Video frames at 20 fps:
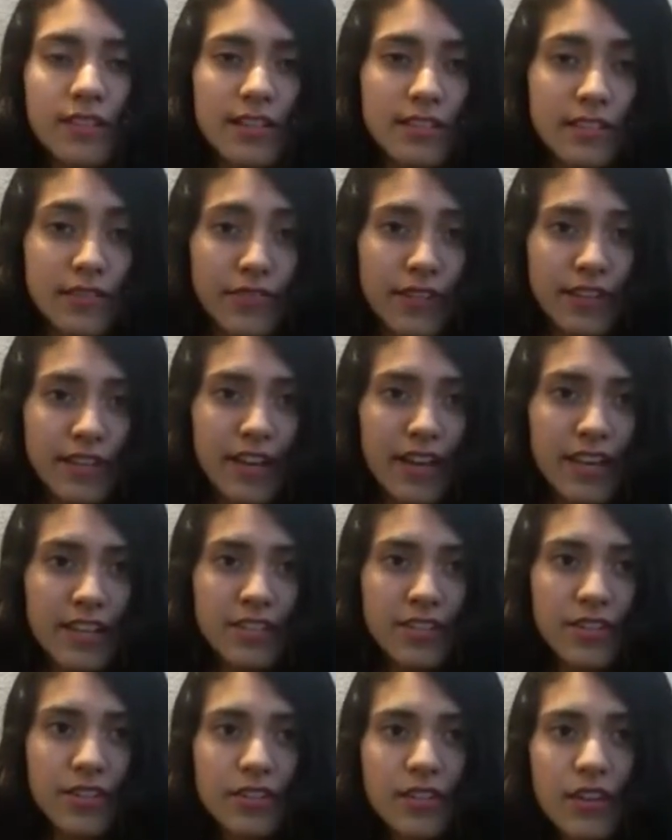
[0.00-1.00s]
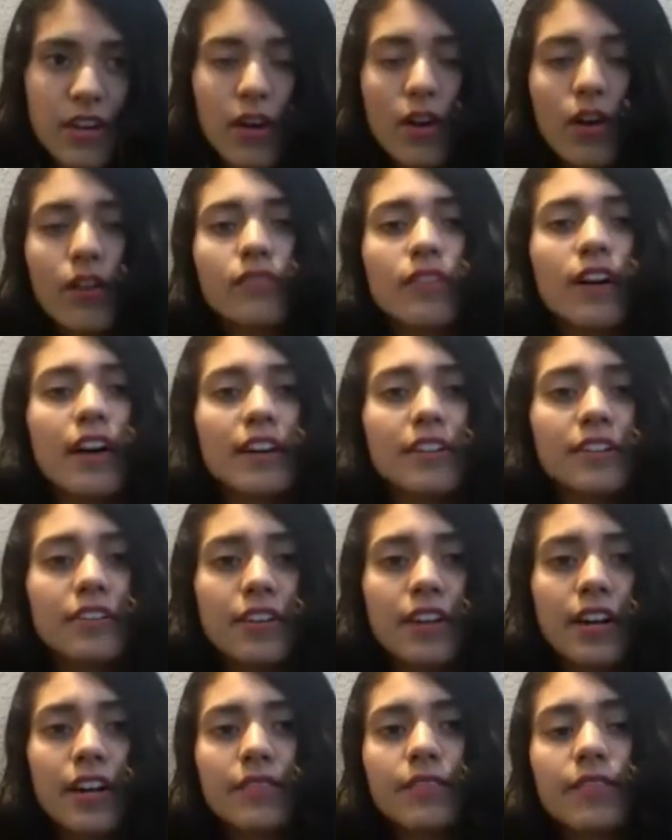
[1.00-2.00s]
classification of
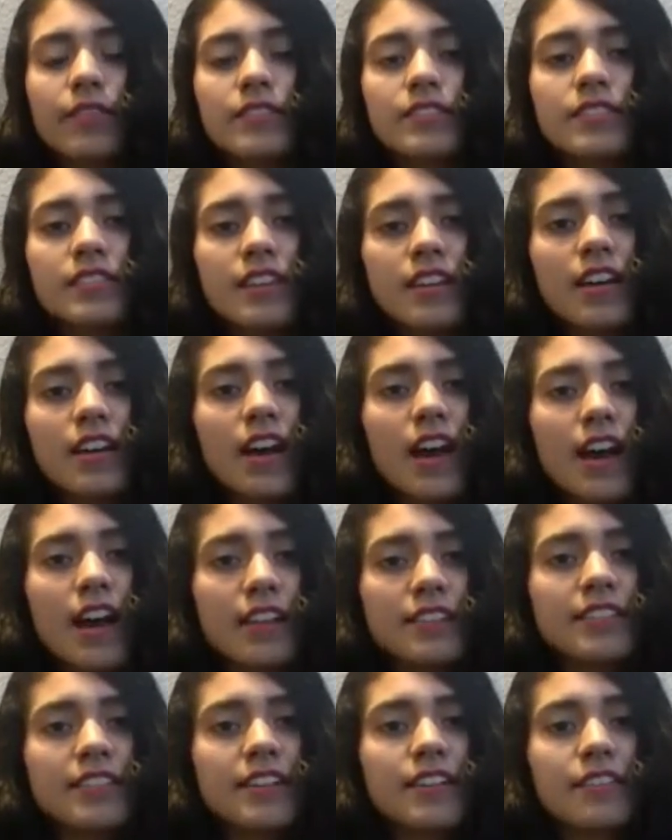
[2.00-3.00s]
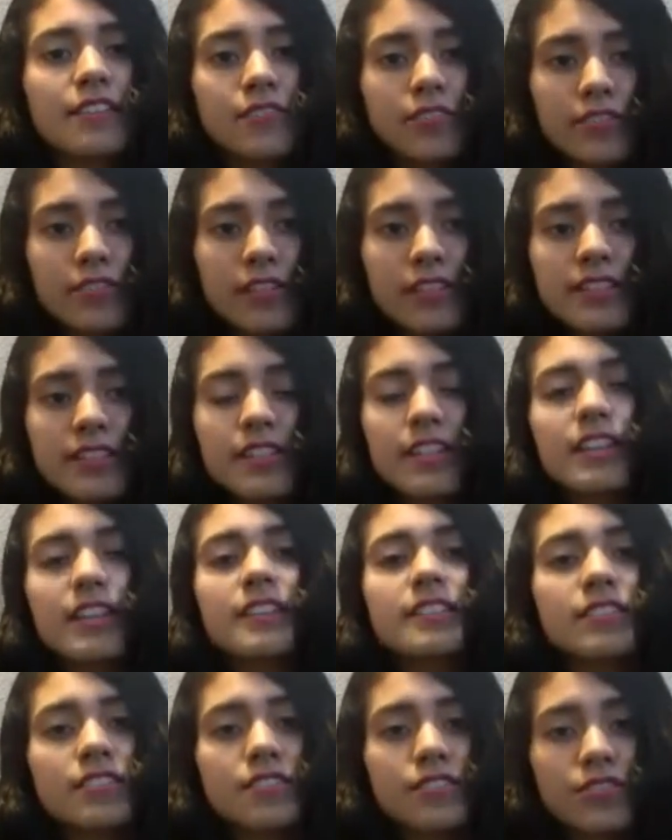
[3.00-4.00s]
hydrocarbons and their rules
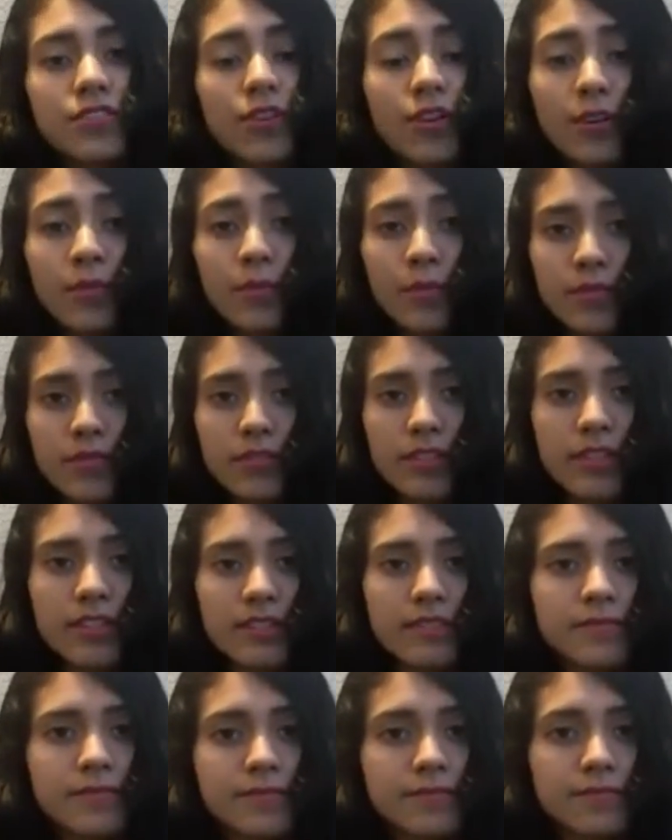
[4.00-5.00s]
is so important.